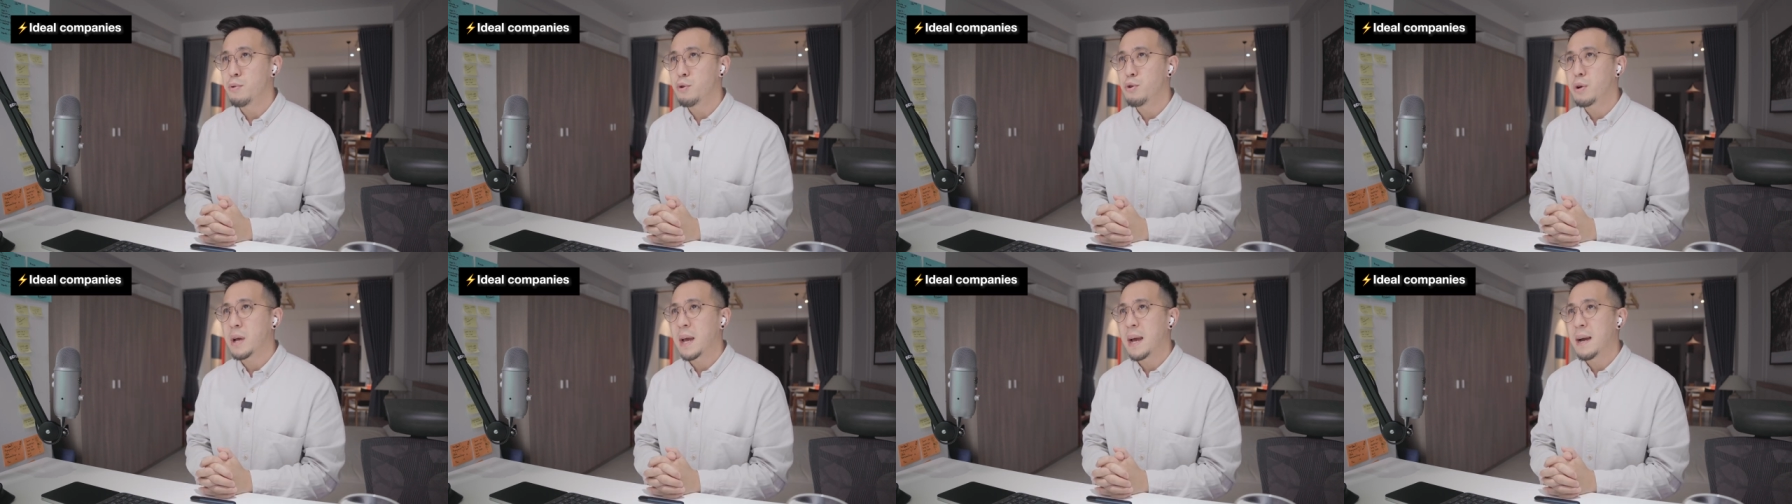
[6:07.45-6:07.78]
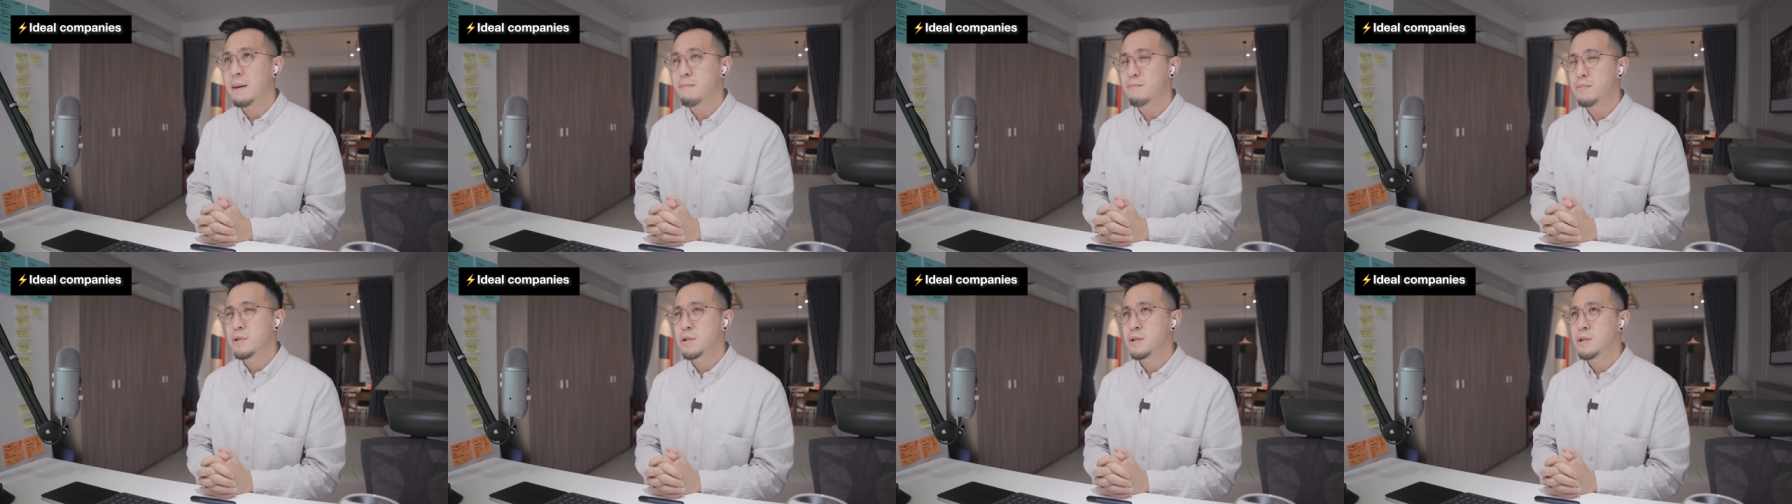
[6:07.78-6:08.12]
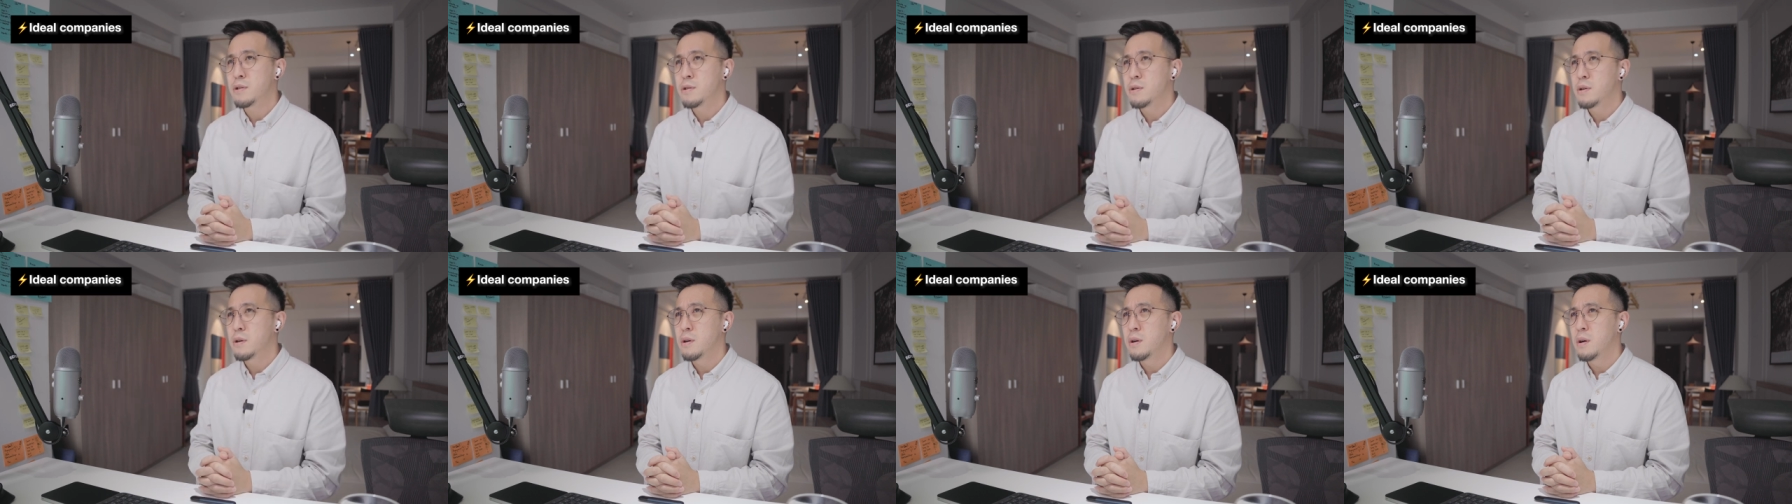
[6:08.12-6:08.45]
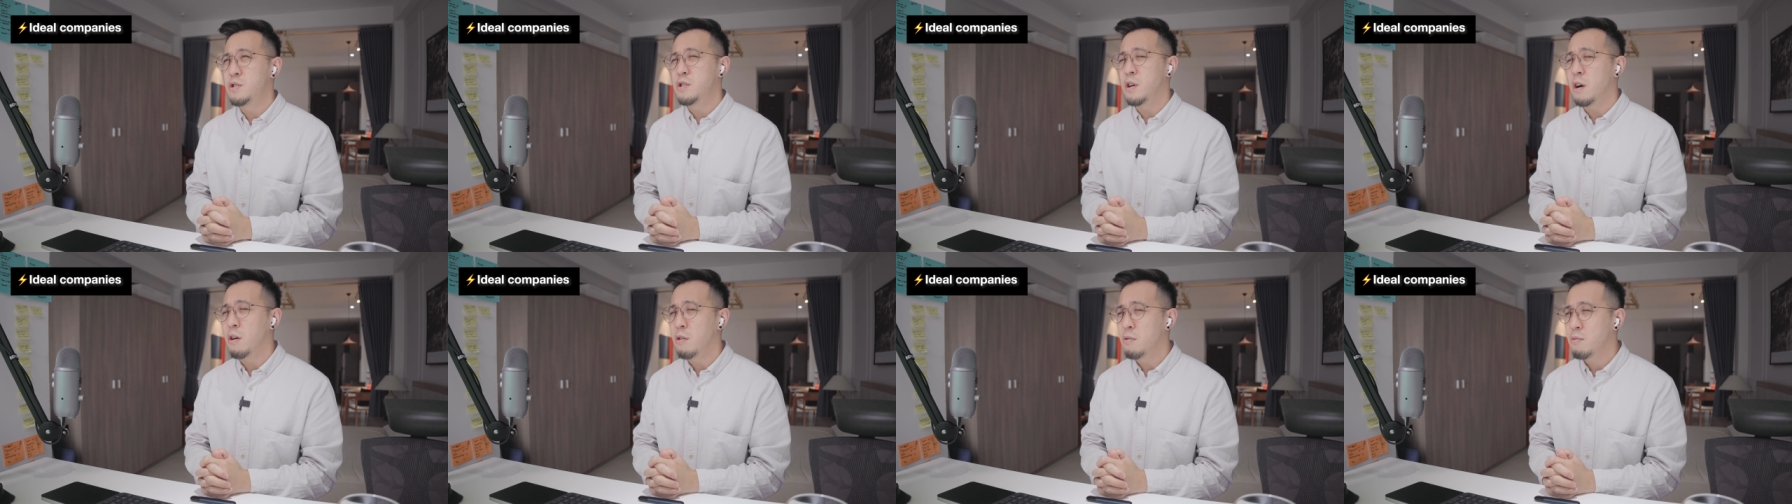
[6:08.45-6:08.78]
boot camps
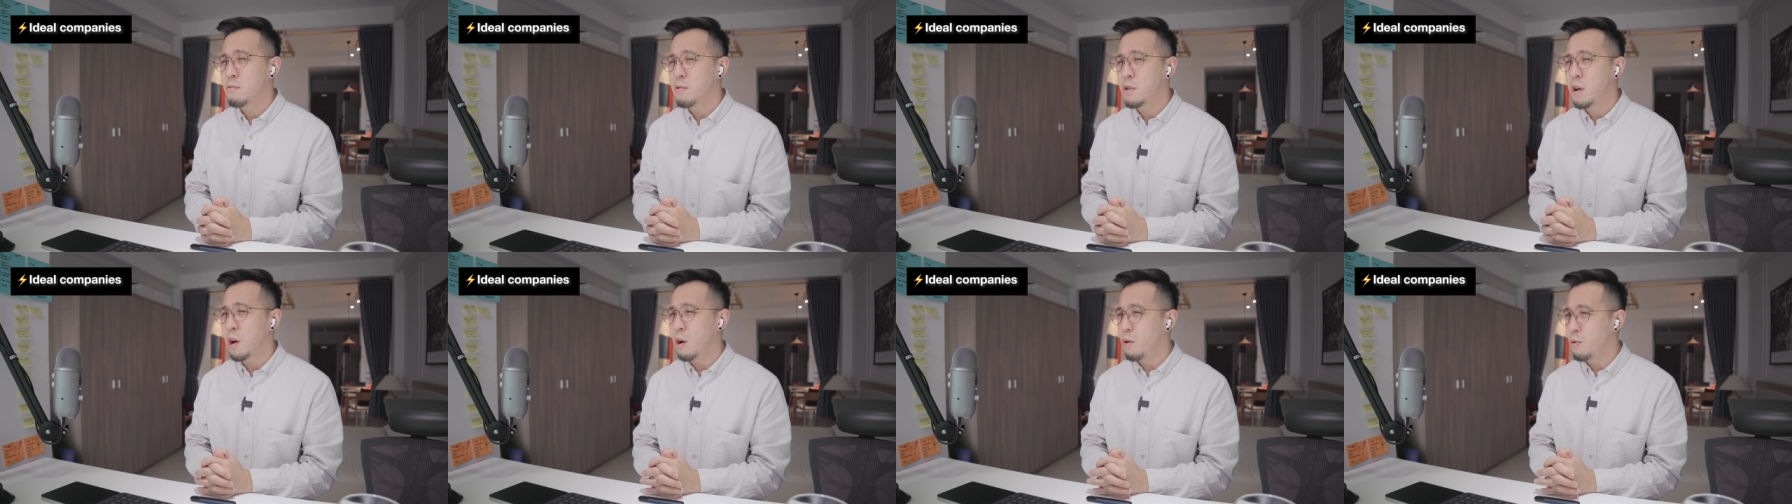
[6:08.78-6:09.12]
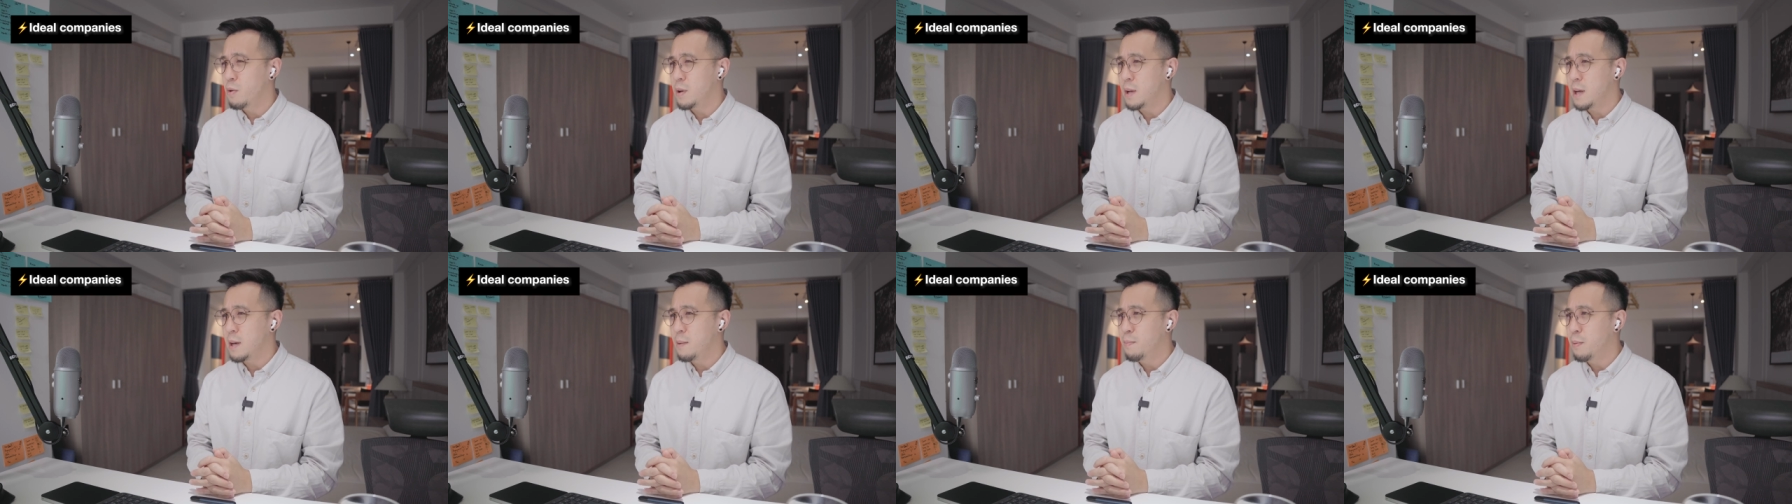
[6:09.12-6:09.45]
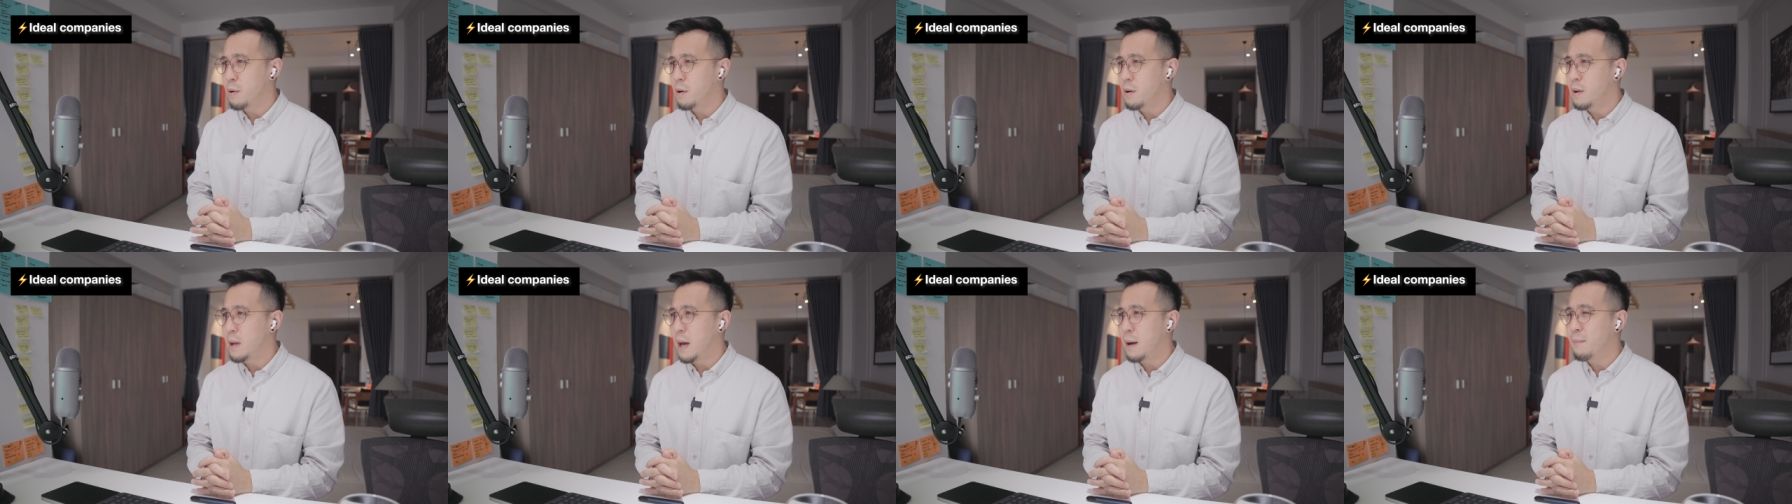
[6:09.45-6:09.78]
don't go deep on.